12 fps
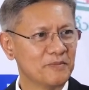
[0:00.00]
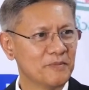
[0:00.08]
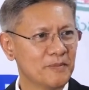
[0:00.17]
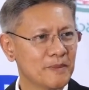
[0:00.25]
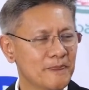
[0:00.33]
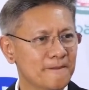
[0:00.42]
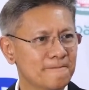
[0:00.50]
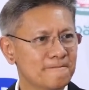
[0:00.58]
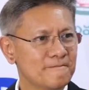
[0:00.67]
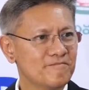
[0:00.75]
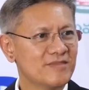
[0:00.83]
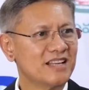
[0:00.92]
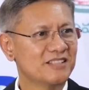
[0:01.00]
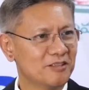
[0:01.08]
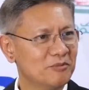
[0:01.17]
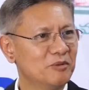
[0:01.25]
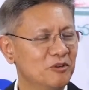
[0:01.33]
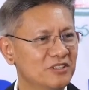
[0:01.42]
It
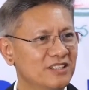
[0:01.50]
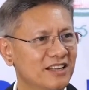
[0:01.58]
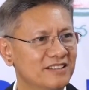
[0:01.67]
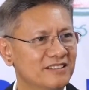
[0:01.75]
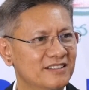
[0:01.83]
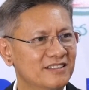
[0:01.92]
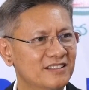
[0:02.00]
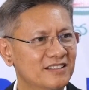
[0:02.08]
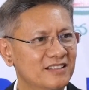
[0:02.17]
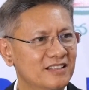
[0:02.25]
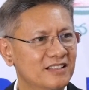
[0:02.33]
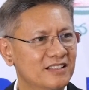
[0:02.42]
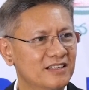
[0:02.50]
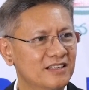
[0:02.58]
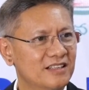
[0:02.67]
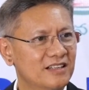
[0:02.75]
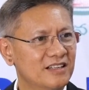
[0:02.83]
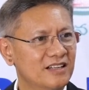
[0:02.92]
should be more than
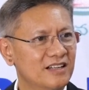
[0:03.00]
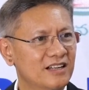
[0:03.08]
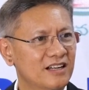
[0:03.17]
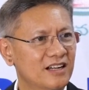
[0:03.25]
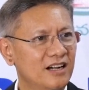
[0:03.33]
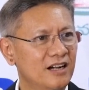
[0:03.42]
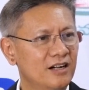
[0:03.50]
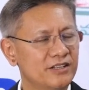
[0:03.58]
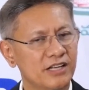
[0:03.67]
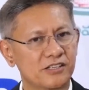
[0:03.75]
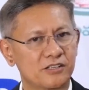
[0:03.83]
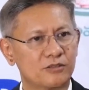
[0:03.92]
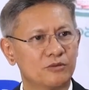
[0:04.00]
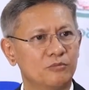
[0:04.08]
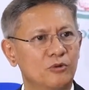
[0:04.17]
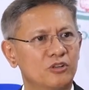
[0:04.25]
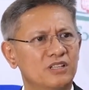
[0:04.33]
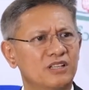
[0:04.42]
100. Yes,
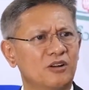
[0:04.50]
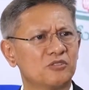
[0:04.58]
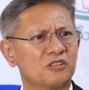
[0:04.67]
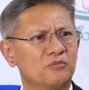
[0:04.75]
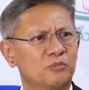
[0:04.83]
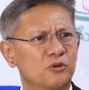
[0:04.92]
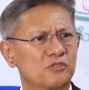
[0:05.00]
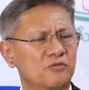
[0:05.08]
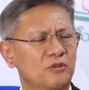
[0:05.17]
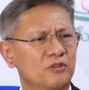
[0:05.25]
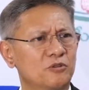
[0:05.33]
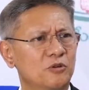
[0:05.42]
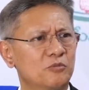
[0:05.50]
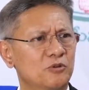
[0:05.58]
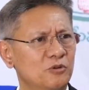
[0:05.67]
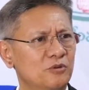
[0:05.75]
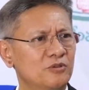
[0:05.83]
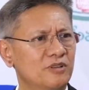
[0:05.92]
more than 1,000 posts for the group
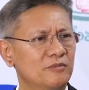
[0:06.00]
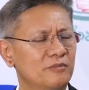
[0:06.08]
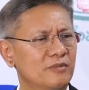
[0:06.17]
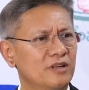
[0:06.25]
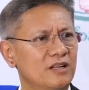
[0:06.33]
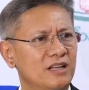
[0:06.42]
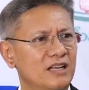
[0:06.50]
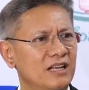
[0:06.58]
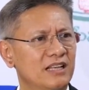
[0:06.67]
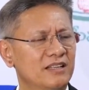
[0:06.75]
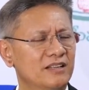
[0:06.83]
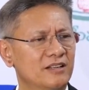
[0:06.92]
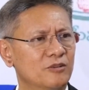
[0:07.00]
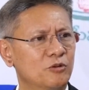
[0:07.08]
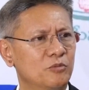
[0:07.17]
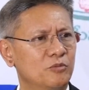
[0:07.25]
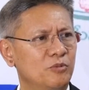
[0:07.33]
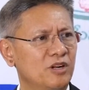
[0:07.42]
2.
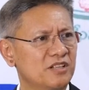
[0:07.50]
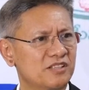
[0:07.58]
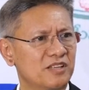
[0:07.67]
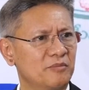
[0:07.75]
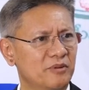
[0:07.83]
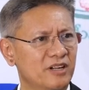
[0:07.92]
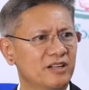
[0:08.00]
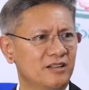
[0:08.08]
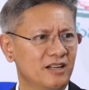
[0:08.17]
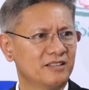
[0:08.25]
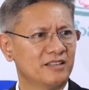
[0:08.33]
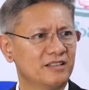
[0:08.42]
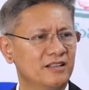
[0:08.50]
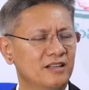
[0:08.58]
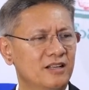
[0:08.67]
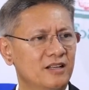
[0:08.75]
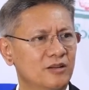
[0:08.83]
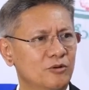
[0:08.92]
Group 1 is separate. I think
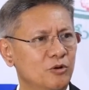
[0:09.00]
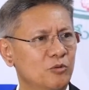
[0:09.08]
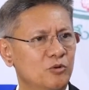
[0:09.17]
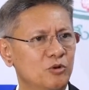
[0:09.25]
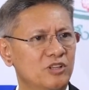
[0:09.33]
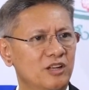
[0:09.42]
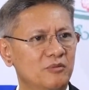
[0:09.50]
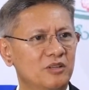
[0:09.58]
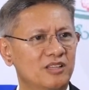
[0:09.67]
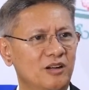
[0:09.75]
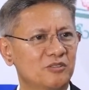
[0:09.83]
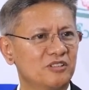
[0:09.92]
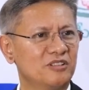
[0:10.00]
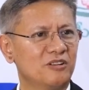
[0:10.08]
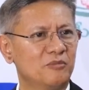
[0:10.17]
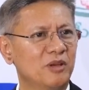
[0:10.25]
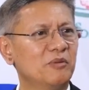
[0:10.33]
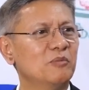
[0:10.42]
group 2 there will be 1,000
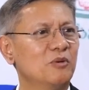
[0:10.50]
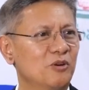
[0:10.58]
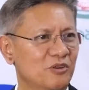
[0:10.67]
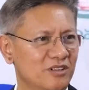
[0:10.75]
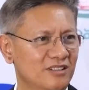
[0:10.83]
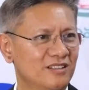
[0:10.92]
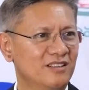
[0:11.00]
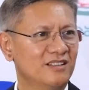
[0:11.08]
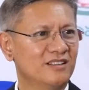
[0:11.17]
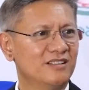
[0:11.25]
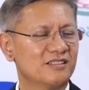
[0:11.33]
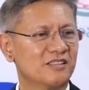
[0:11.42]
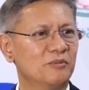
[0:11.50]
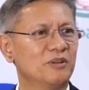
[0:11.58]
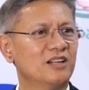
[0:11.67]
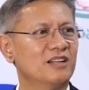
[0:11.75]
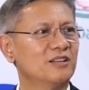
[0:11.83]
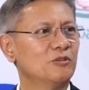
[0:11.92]
or maybe more.
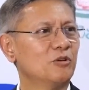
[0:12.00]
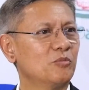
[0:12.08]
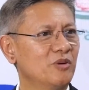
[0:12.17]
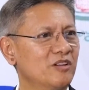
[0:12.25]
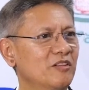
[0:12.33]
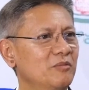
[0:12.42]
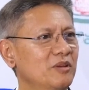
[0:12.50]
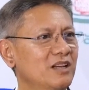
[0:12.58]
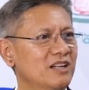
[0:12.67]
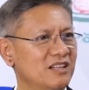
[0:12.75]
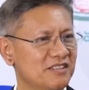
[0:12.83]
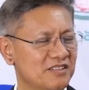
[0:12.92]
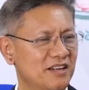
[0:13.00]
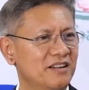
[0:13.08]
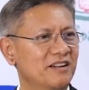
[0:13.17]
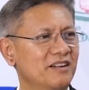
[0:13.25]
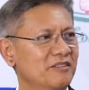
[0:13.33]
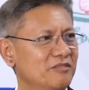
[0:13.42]
Similarly, group 1 will be at least
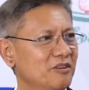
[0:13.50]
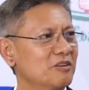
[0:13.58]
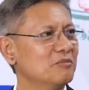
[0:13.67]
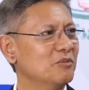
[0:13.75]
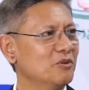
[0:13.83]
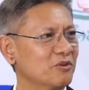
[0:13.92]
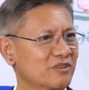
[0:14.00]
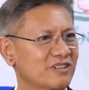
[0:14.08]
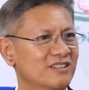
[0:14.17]
100 if not more.